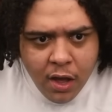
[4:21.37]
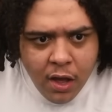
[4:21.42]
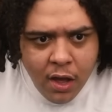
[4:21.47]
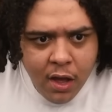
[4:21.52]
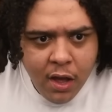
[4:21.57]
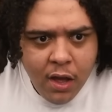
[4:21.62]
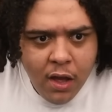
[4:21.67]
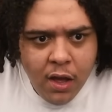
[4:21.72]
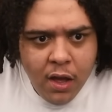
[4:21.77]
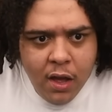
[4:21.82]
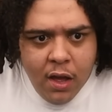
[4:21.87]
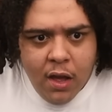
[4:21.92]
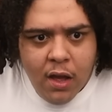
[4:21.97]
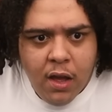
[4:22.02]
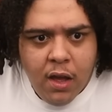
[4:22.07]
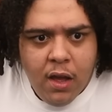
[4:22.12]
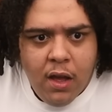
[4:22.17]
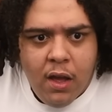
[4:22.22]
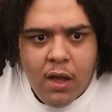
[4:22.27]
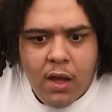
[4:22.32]
I
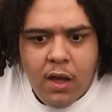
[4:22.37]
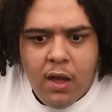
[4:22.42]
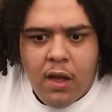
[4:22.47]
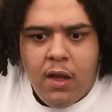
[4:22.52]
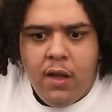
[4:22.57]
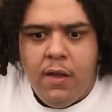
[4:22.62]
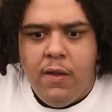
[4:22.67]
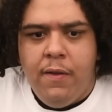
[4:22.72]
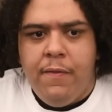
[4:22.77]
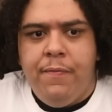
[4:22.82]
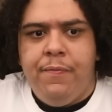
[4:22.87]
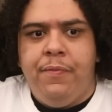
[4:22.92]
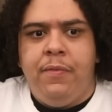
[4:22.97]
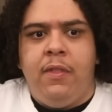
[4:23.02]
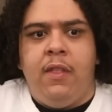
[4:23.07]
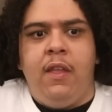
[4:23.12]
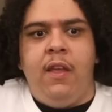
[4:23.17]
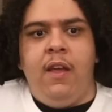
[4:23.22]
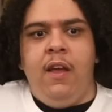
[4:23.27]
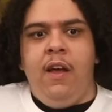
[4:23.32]
love you guys.
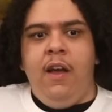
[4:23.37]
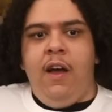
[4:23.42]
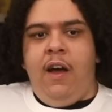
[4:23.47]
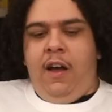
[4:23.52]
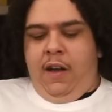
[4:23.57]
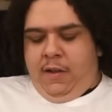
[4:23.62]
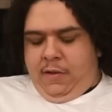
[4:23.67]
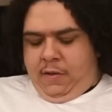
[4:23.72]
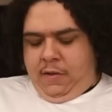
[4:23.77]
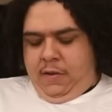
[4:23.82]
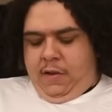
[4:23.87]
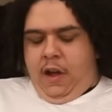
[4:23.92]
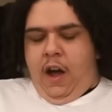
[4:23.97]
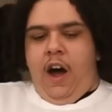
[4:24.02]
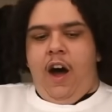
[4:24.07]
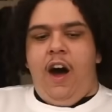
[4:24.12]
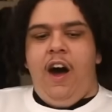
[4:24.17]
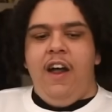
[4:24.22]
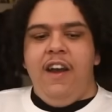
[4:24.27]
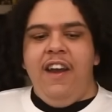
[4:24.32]

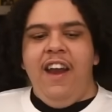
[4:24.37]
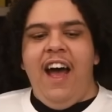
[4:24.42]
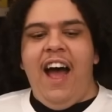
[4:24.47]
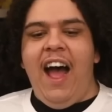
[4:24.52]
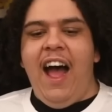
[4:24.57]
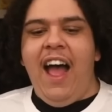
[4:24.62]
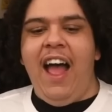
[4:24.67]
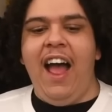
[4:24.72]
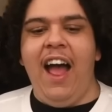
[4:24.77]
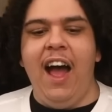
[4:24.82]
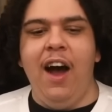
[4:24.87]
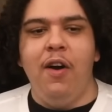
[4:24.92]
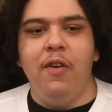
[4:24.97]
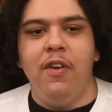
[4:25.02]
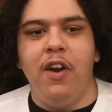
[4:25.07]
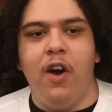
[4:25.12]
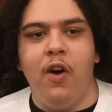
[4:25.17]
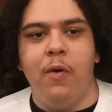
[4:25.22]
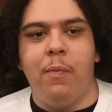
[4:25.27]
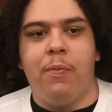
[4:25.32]
Oh, nah, hell
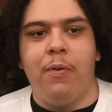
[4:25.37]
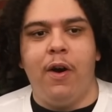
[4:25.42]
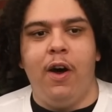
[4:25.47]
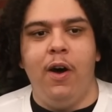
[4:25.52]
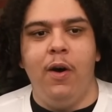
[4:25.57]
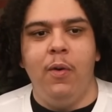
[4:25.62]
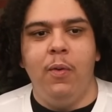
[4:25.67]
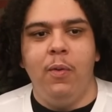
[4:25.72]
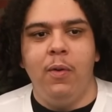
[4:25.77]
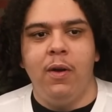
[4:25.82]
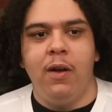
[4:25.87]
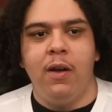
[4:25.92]
no, bro.